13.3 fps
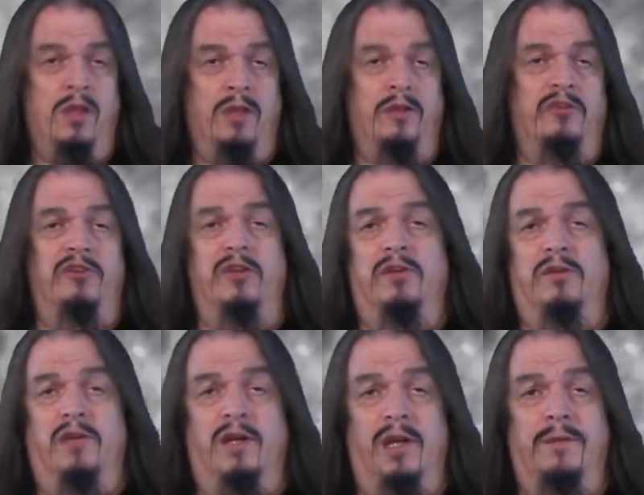There's
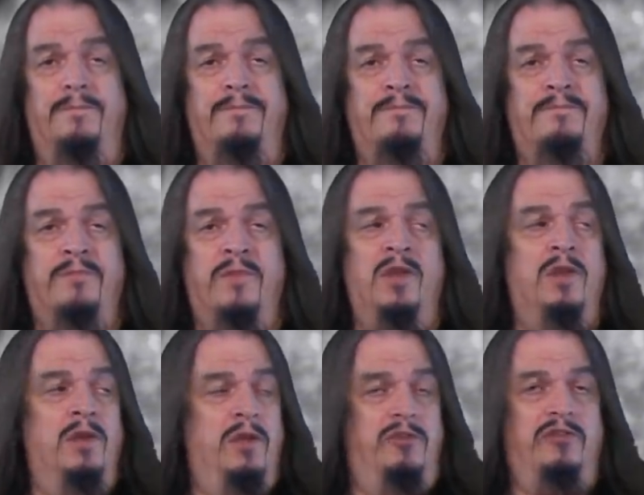another lie.
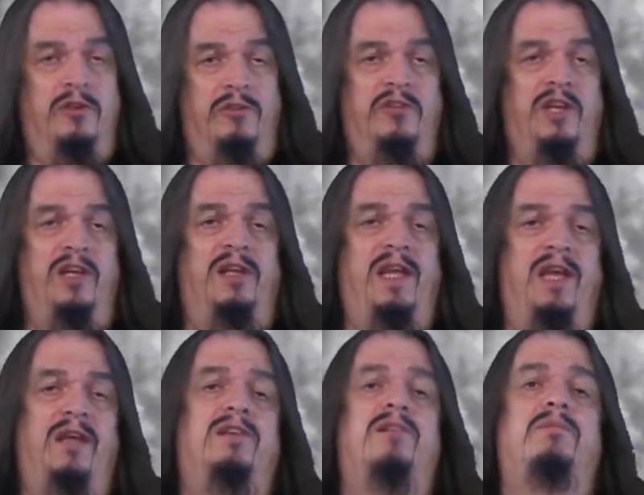Now, Charles Lyell
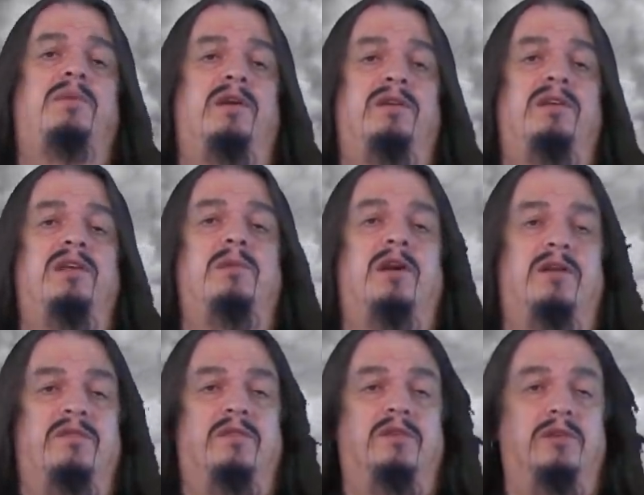had compared the amount
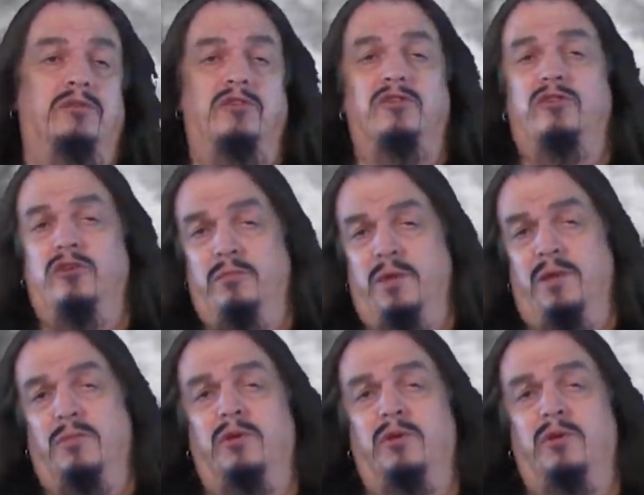of evolution shown by